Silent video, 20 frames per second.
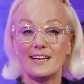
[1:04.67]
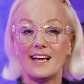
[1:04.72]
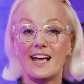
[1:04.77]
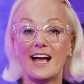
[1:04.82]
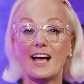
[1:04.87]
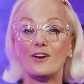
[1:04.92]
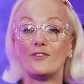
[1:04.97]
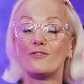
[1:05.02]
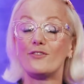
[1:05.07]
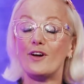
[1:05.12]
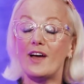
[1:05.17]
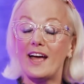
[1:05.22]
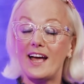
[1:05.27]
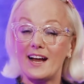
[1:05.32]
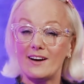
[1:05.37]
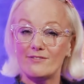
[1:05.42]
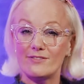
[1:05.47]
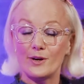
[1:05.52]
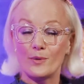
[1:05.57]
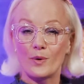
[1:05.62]
and for
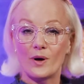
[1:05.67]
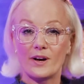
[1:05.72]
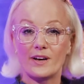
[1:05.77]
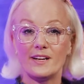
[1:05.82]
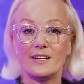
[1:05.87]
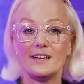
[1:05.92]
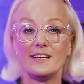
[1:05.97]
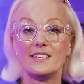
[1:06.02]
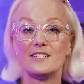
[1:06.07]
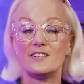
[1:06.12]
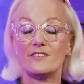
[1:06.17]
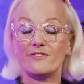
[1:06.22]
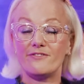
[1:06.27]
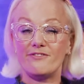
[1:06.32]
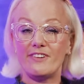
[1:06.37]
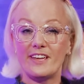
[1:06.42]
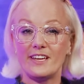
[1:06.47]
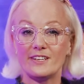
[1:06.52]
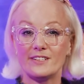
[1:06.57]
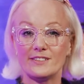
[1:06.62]
everyone to
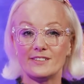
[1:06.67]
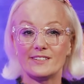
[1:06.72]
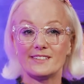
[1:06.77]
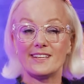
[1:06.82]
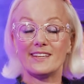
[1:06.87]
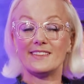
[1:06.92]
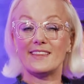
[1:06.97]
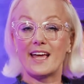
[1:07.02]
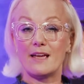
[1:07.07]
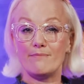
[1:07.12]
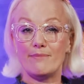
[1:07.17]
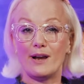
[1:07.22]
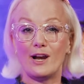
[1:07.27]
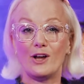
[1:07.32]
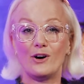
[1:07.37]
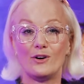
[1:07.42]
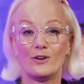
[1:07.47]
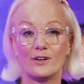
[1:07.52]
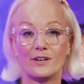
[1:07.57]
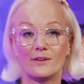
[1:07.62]
feel that they
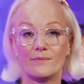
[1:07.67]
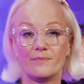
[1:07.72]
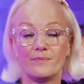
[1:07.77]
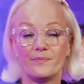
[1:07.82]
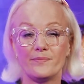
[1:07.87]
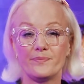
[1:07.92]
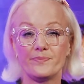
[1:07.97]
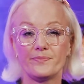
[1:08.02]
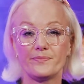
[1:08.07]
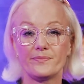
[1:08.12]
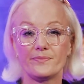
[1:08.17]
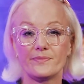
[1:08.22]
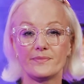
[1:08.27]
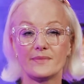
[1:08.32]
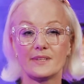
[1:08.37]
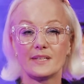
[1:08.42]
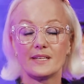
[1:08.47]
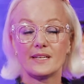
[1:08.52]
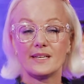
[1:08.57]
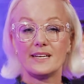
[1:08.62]
belong.
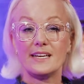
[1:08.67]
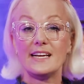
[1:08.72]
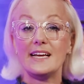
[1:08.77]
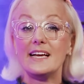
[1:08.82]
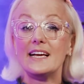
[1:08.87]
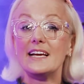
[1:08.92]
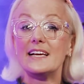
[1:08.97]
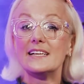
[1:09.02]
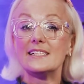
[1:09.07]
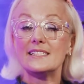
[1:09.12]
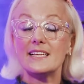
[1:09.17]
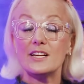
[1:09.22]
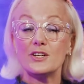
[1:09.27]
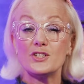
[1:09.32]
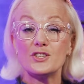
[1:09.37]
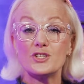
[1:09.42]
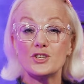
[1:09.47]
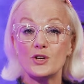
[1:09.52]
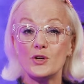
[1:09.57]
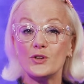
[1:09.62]

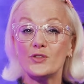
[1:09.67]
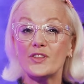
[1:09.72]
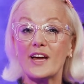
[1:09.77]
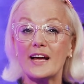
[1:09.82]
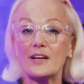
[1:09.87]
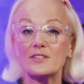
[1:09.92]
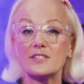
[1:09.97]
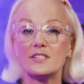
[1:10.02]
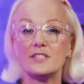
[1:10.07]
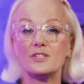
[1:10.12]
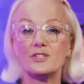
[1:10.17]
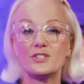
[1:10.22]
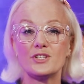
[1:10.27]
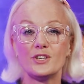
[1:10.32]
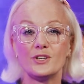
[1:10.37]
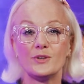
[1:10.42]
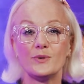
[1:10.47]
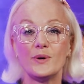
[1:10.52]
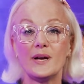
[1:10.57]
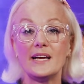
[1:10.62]
Since
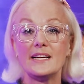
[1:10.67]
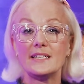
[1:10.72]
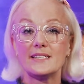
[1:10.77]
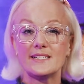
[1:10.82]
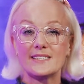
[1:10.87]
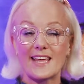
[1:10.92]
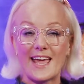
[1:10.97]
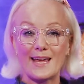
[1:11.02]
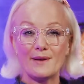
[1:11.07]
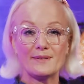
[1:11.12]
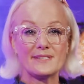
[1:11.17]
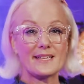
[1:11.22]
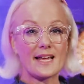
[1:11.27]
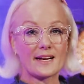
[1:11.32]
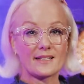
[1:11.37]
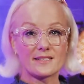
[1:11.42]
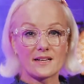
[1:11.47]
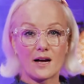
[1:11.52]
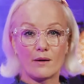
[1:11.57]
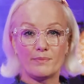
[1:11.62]
2002,
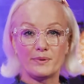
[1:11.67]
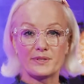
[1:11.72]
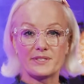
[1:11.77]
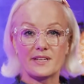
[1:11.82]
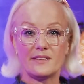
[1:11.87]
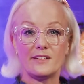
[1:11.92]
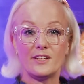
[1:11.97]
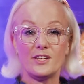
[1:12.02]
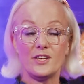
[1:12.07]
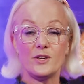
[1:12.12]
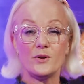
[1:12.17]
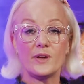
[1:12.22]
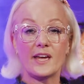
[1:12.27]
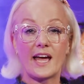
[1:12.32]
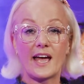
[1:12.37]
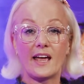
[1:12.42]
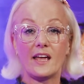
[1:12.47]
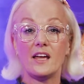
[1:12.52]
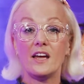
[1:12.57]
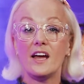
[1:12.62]
same-sex couples in the
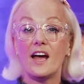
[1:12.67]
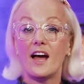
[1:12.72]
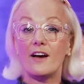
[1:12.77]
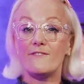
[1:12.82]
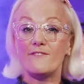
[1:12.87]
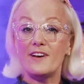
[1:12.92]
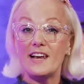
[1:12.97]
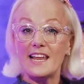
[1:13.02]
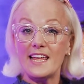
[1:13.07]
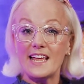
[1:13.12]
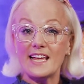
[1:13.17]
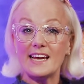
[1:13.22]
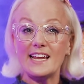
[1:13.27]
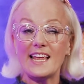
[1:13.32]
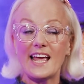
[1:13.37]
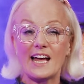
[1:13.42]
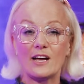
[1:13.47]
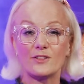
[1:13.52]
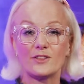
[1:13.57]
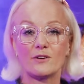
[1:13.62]
UK have legally
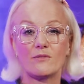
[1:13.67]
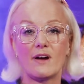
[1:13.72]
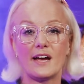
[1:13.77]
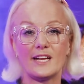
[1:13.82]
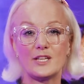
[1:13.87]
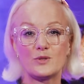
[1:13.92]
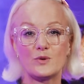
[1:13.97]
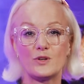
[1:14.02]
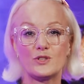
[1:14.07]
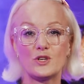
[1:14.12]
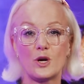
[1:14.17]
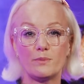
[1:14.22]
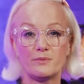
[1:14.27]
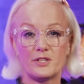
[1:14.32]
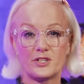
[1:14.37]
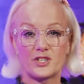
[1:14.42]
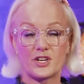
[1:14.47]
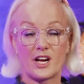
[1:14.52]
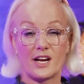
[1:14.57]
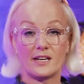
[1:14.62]
held the right to adopt a
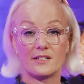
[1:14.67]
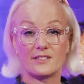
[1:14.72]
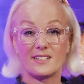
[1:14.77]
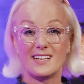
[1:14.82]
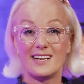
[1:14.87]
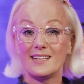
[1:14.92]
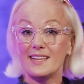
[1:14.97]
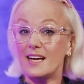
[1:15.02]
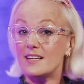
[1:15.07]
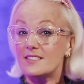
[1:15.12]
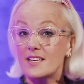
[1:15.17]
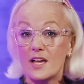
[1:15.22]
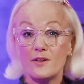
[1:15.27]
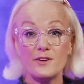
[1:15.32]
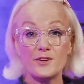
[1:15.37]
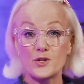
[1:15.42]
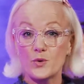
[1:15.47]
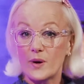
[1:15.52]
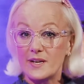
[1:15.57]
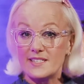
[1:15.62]
child. That's only
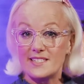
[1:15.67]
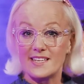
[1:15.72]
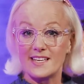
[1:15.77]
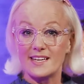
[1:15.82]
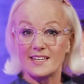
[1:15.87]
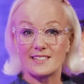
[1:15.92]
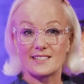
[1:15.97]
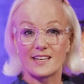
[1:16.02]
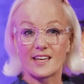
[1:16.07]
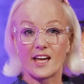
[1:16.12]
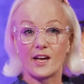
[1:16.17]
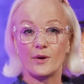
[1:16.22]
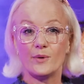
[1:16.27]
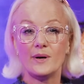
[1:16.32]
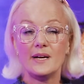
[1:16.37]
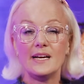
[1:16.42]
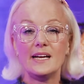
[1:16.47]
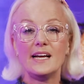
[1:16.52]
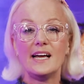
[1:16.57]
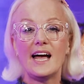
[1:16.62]
20 years ago,
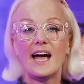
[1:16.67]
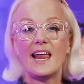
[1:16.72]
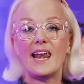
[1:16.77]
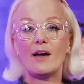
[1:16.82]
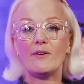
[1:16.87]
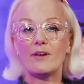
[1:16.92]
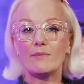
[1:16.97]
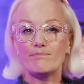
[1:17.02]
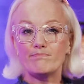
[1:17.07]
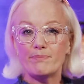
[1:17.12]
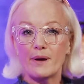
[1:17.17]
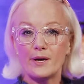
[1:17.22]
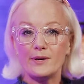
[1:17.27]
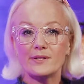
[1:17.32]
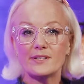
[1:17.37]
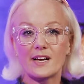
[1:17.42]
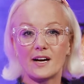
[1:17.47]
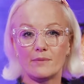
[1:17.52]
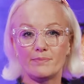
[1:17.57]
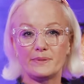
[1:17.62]
allowing
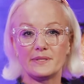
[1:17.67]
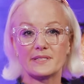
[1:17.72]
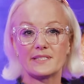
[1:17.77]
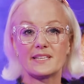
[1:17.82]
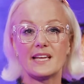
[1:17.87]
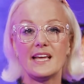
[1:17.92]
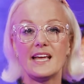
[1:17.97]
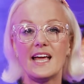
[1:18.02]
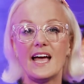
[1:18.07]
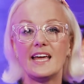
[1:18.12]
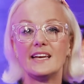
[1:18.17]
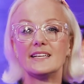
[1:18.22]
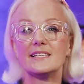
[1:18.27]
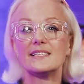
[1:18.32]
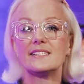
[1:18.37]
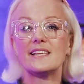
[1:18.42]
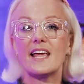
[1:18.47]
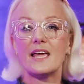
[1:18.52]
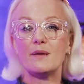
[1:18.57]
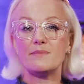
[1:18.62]
both couples in a
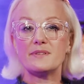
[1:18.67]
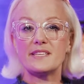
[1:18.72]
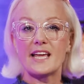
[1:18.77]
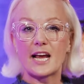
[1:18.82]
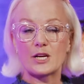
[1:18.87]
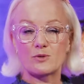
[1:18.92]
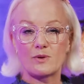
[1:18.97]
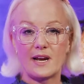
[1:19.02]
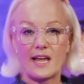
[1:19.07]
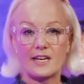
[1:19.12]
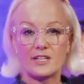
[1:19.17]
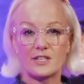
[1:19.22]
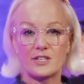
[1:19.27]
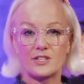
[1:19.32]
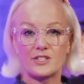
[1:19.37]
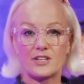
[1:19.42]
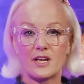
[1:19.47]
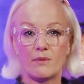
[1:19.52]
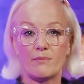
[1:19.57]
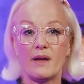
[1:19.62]
same-sex
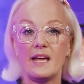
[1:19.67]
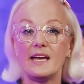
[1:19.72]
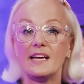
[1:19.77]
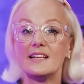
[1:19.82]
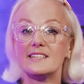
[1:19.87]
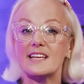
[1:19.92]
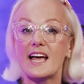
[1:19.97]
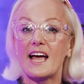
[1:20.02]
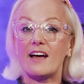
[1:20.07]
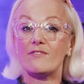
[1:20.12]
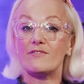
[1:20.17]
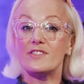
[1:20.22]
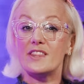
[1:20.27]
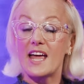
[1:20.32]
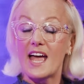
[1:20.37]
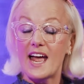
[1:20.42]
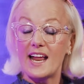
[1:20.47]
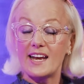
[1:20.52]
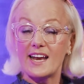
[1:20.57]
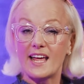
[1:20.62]
relationship to have
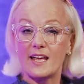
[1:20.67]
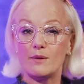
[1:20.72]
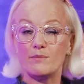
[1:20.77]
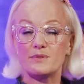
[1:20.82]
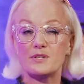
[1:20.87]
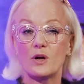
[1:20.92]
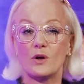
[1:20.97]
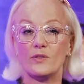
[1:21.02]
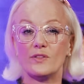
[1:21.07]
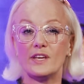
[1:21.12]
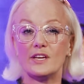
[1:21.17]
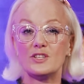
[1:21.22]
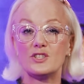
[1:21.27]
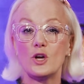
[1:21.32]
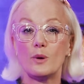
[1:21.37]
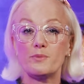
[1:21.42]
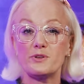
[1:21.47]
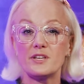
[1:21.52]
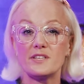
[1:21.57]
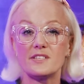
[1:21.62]
their names on the
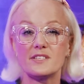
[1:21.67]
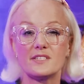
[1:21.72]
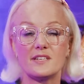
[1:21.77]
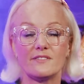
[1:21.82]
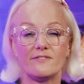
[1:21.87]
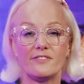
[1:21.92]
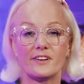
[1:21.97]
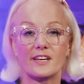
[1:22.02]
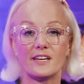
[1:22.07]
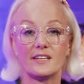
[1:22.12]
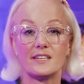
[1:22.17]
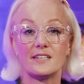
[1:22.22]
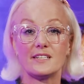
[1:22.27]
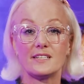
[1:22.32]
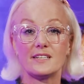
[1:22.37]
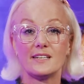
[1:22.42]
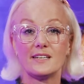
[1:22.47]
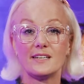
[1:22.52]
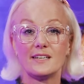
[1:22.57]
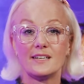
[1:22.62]
adoption certificate.
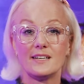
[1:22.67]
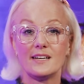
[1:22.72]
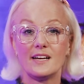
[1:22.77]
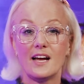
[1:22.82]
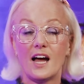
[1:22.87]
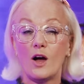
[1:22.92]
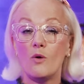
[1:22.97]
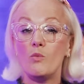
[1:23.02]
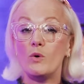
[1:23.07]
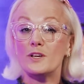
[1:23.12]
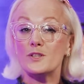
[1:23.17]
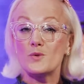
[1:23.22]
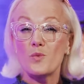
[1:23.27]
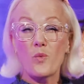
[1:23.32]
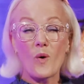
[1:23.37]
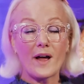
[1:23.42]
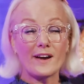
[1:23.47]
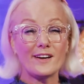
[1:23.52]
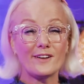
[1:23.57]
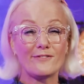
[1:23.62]
And what's
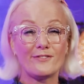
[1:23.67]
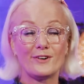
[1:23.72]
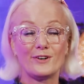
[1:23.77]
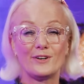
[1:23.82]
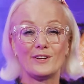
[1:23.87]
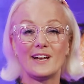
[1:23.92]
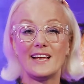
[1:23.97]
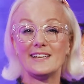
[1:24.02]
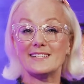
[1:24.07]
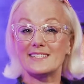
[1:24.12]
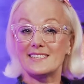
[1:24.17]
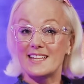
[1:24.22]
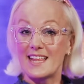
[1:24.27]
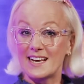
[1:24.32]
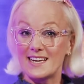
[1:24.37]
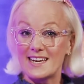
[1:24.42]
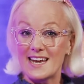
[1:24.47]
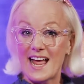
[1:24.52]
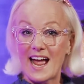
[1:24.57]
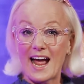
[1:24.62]
wonderful is
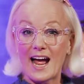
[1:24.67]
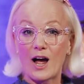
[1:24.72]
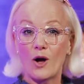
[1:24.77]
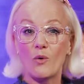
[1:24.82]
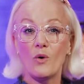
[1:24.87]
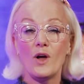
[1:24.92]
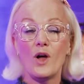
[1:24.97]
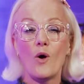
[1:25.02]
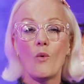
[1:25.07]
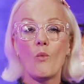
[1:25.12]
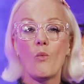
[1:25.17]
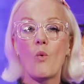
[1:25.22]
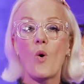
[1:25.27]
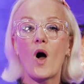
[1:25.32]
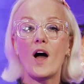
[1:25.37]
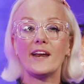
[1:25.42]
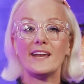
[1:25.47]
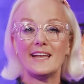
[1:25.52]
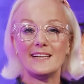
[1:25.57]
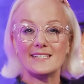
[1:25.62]
that now
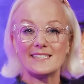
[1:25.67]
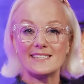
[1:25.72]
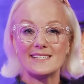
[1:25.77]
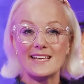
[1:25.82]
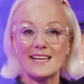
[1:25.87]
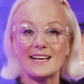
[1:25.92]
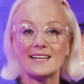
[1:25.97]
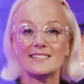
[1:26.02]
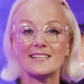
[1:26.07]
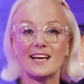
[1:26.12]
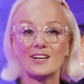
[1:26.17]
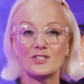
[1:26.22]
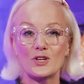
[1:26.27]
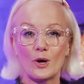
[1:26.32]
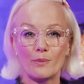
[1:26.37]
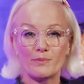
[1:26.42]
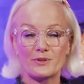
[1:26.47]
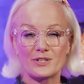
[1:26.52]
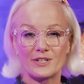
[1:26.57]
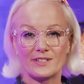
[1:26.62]
1 in 6
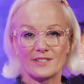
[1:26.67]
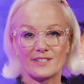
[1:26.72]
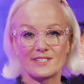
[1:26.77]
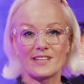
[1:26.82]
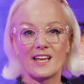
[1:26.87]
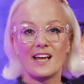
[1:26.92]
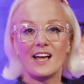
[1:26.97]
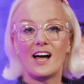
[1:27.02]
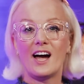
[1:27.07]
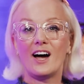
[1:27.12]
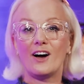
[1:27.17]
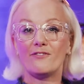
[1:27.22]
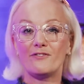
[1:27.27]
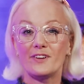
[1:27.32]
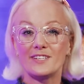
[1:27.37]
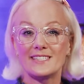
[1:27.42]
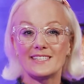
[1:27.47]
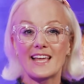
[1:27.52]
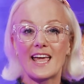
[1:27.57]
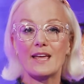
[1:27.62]
adoptions are for
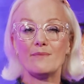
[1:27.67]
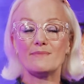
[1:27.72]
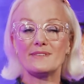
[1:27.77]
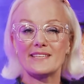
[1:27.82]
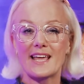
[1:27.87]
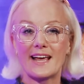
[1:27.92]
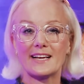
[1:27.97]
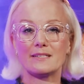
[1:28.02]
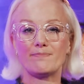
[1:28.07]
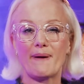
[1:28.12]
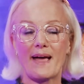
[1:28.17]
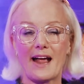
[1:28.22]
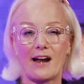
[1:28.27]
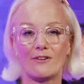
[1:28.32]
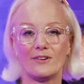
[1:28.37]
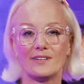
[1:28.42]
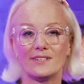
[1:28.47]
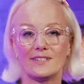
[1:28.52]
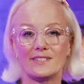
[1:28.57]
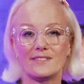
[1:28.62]
same-sex
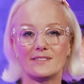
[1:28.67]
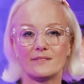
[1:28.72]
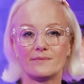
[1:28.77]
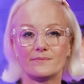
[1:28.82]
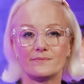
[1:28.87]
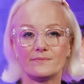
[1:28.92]
parents.